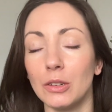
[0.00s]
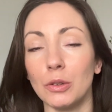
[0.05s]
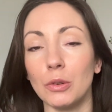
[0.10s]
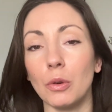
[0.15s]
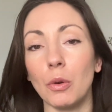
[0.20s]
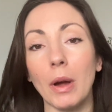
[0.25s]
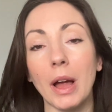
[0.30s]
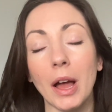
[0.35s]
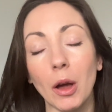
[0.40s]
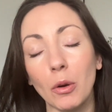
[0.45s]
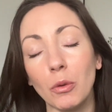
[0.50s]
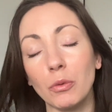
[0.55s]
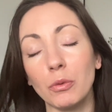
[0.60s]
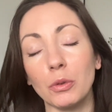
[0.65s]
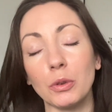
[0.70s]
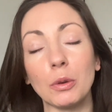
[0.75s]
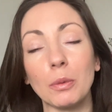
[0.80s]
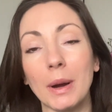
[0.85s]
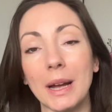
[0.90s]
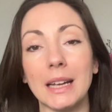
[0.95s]
your health
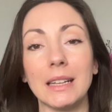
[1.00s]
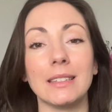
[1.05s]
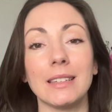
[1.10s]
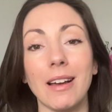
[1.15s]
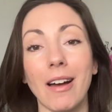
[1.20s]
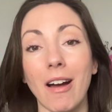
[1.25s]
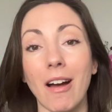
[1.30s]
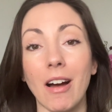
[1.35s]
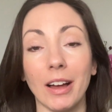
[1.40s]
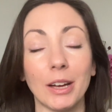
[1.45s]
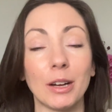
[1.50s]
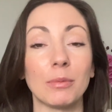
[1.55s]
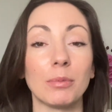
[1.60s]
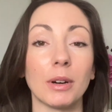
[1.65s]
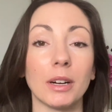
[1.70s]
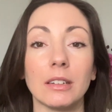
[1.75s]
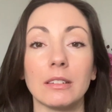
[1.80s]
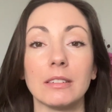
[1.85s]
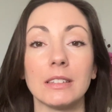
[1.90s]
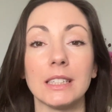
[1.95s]
or your weight a higher
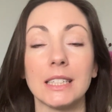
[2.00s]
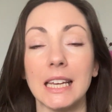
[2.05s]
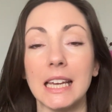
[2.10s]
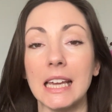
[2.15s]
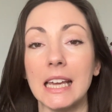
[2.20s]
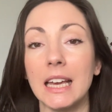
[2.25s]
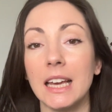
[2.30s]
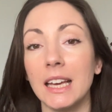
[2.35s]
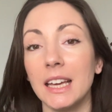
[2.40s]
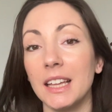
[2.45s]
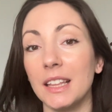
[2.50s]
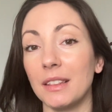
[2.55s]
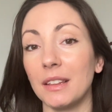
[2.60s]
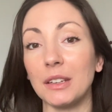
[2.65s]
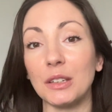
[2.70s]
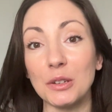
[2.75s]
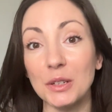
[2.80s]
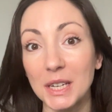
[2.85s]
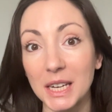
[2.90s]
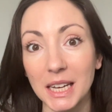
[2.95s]
priority
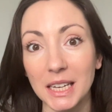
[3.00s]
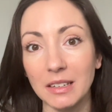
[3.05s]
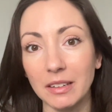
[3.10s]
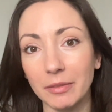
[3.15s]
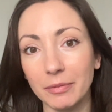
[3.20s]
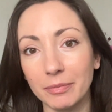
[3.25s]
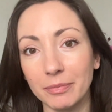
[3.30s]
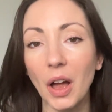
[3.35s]
than you did.